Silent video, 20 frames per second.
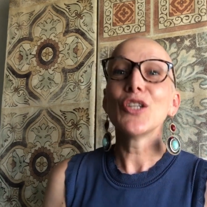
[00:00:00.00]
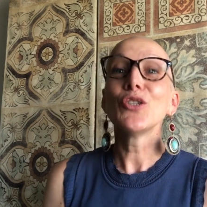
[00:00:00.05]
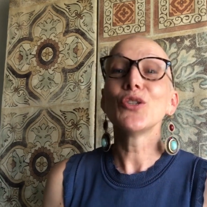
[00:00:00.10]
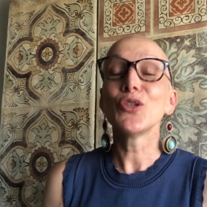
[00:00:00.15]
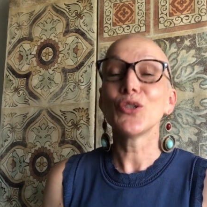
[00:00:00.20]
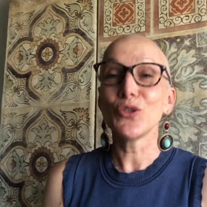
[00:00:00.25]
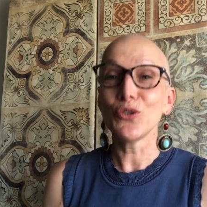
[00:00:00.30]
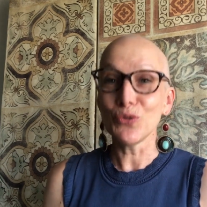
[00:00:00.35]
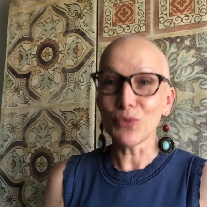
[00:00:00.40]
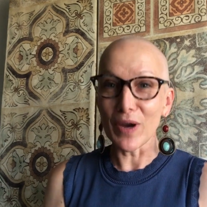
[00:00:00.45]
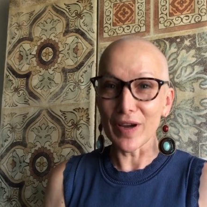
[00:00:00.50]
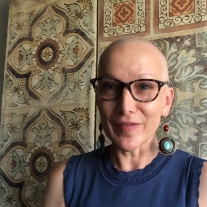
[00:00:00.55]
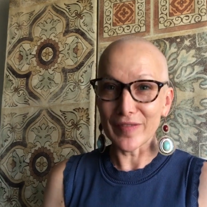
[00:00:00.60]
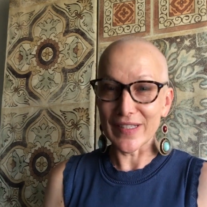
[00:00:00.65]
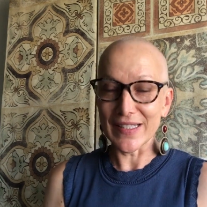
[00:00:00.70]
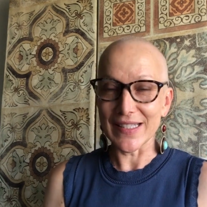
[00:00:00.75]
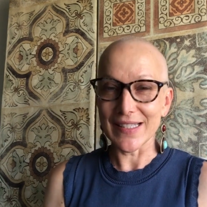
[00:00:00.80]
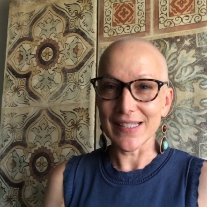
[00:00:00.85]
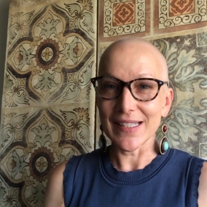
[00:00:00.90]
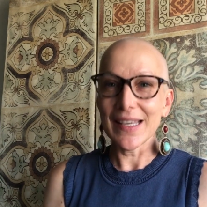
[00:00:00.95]
the two of
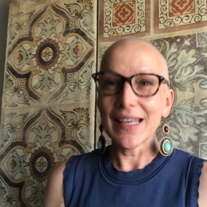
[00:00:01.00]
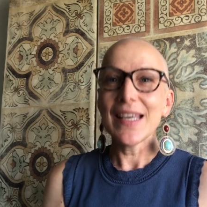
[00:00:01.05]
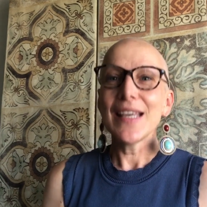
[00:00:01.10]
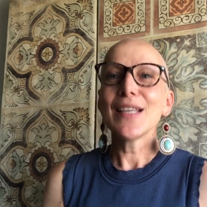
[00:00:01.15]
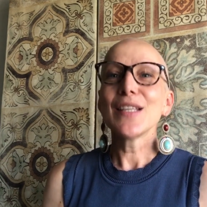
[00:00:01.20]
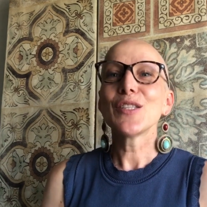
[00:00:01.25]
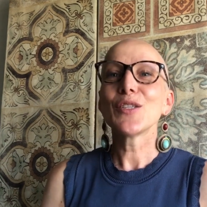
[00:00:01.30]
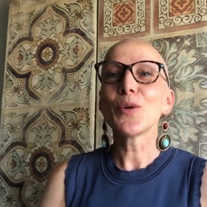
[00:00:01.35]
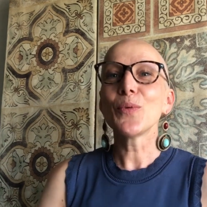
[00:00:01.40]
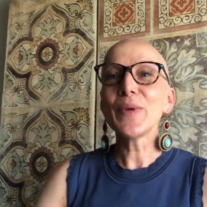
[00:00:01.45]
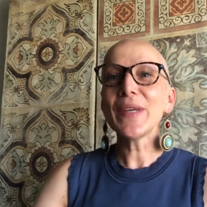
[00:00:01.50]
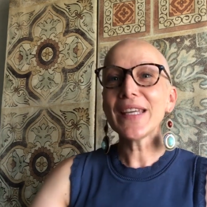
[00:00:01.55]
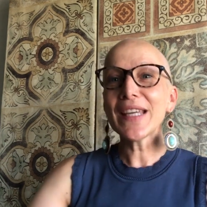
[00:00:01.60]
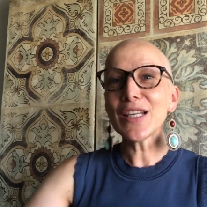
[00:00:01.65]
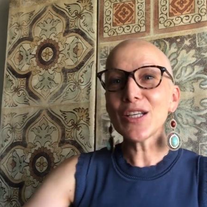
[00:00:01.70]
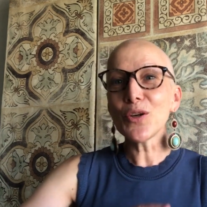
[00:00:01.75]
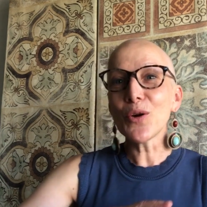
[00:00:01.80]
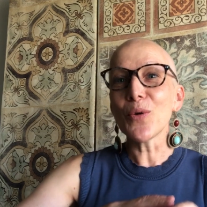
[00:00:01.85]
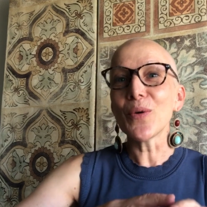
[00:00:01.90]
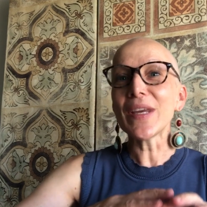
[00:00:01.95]
us, so we
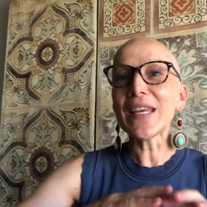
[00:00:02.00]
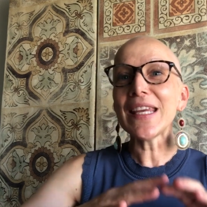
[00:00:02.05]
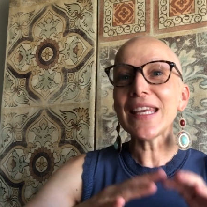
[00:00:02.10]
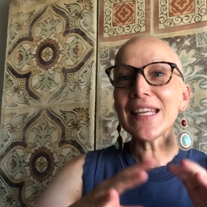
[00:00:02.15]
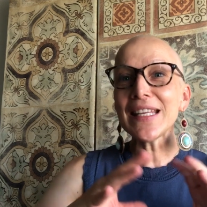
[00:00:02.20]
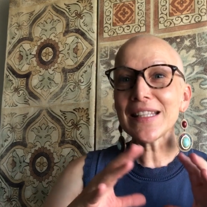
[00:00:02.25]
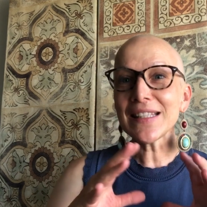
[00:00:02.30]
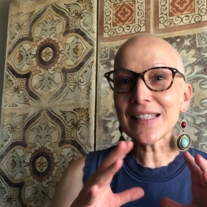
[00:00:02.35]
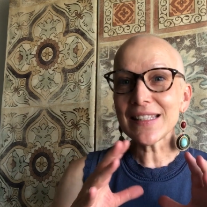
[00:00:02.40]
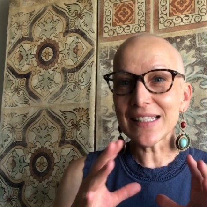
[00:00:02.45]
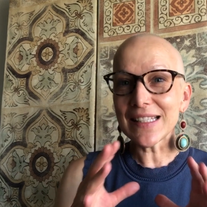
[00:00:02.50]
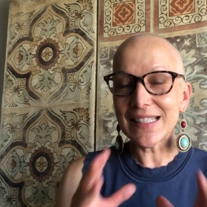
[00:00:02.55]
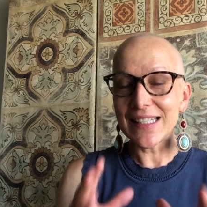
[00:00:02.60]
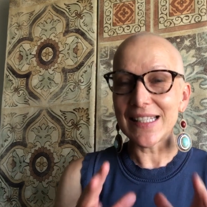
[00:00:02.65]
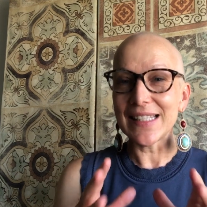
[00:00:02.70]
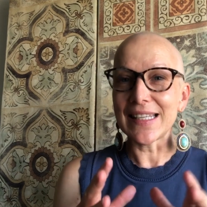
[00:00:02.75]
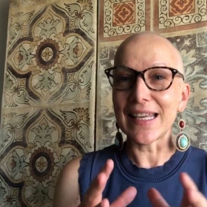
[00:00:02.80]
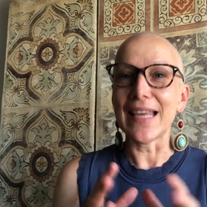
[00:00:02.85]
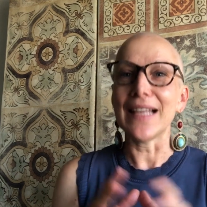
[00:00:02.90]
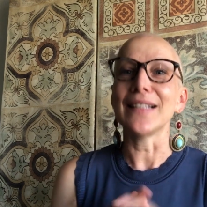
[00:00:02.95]
can go in the
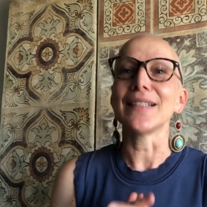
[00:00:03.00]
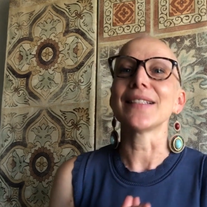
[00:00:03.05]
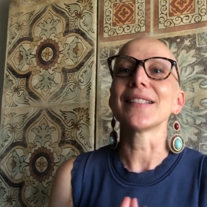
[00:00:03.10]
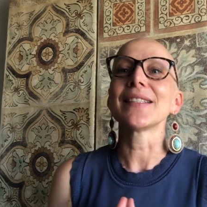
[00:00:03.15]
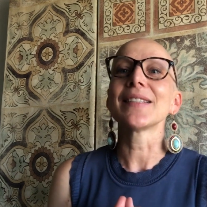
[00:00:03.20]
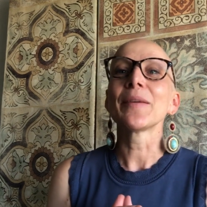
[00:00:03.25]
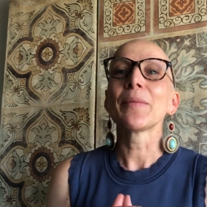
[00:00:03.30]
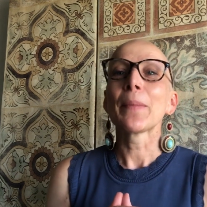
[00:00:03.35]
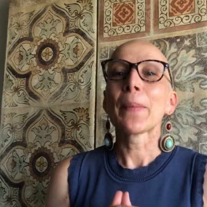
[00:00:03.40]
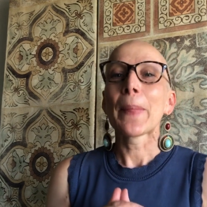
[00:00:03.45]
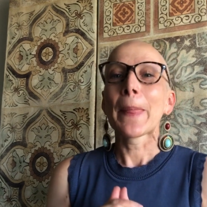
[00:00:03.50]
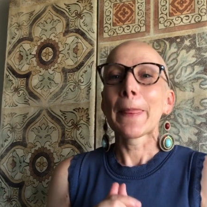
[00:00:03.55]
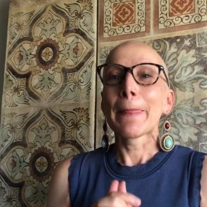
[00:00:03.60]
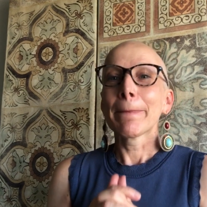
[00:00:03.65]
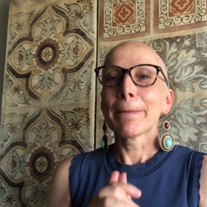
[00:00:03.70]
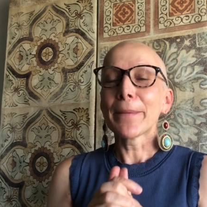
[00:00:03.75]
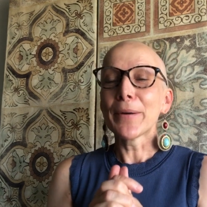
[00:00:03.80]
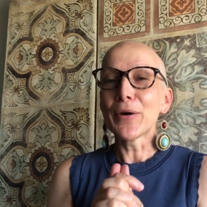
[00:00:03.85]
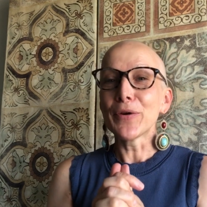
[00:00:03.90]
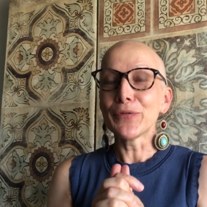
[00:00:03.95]
details
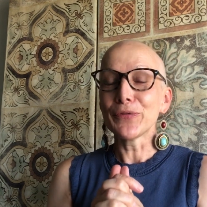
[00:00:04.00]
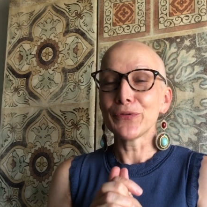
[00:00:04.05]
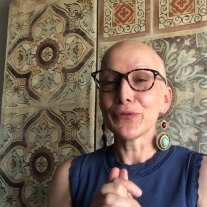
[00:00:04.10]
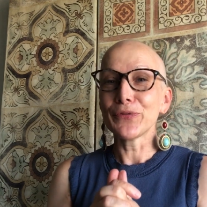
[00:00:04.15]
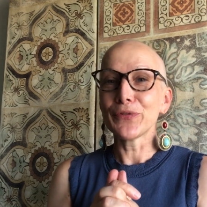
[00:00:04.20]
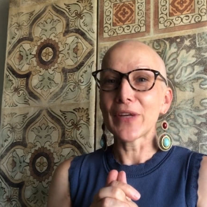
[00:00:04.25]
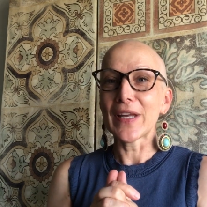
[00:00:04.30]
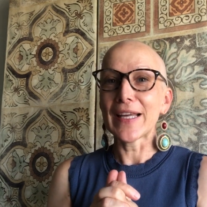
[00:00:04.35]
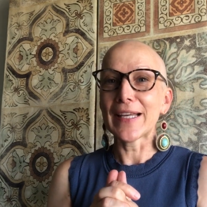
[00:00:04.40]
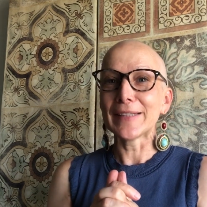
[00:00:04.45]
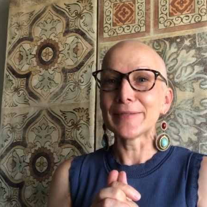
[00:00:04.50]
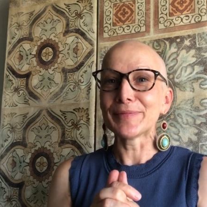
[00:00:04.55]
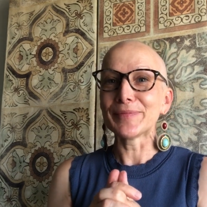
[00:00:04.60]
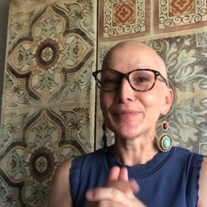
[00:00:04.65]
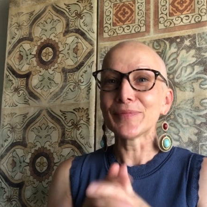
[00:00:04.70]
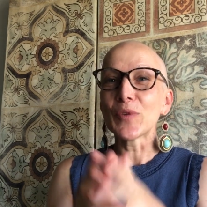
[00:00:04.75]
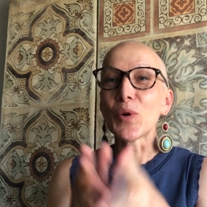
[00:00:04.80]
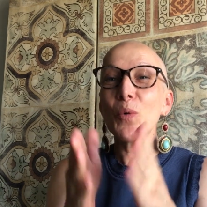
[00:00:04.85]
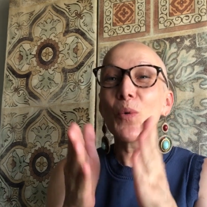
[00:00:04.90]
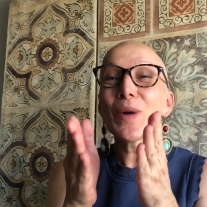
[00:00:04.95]
of
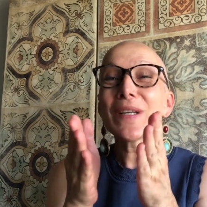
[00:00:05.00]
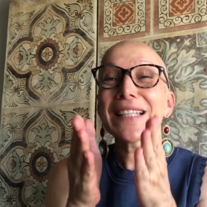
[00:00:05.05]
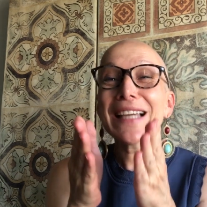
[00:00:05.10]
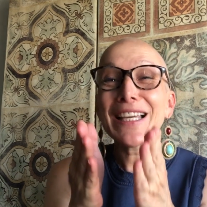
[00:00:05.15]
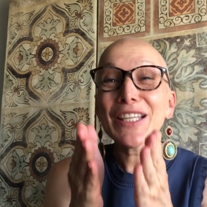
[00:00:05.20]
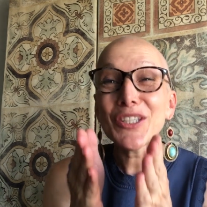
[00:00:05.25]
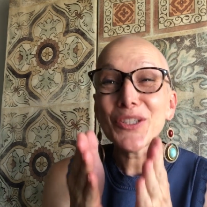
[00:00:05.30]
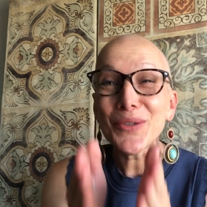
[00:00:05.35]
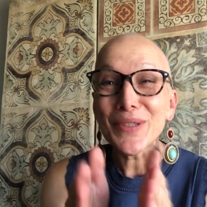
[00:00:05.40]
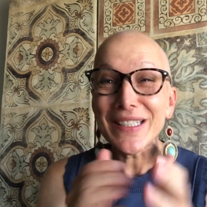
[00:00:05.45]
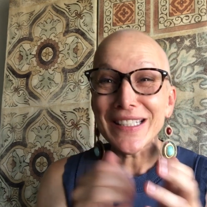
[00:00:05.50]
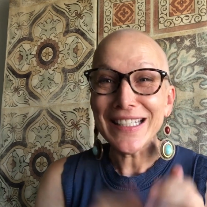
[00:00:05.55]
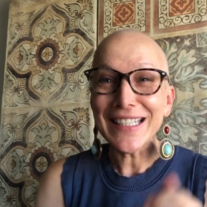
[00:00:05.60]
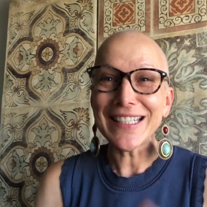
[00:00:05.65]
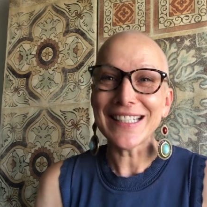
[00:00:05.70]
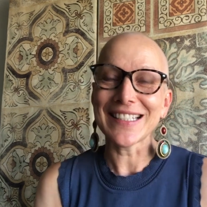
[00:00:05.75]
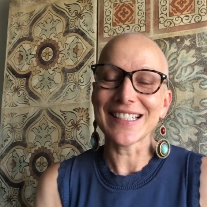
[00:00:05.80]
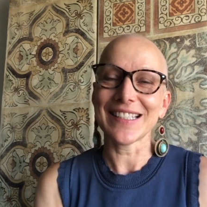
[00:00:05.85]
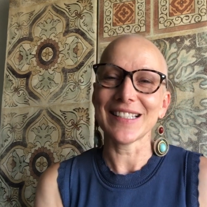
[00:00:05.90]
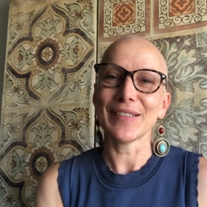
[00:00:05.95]
what are your
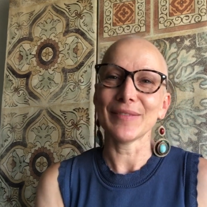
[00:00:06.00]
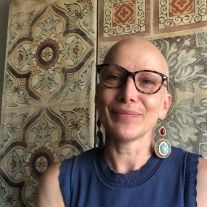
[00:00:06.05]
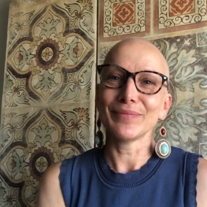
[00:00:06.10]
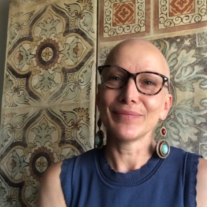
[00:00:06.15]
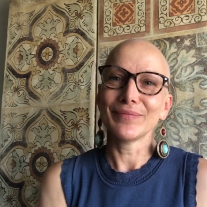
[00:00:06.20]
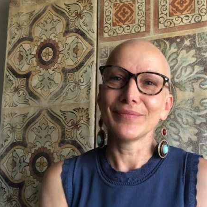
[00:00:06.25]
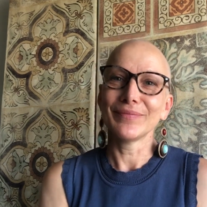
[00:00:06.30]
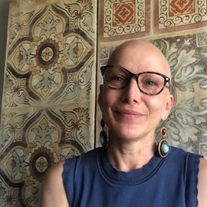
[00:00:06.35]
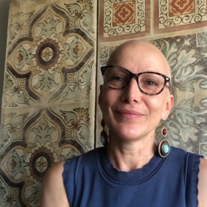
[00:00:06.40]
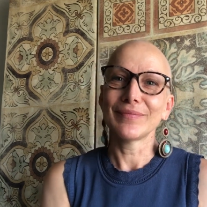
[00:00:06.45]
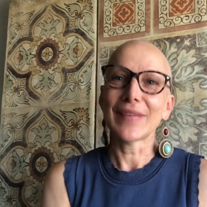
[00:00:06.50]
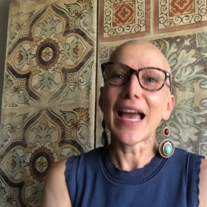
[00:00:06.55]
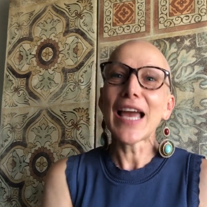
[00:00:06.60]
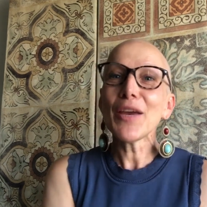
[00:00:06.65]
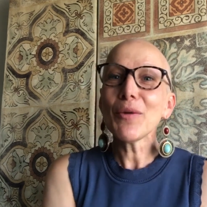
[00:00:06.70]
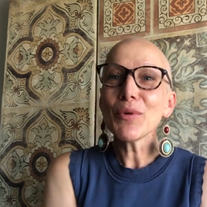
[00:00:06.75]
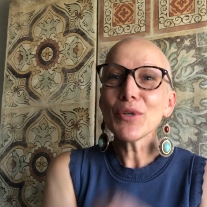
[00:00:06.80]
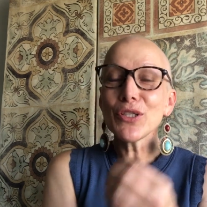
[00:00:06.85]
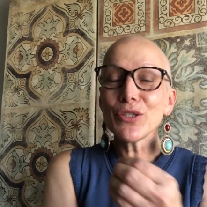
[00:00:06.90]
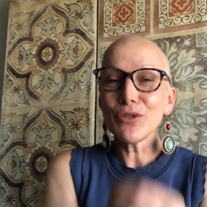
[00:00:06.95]
needs.
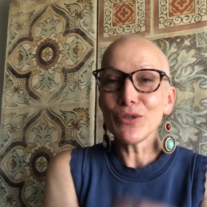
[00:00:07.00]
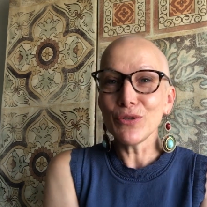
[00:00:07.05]
I want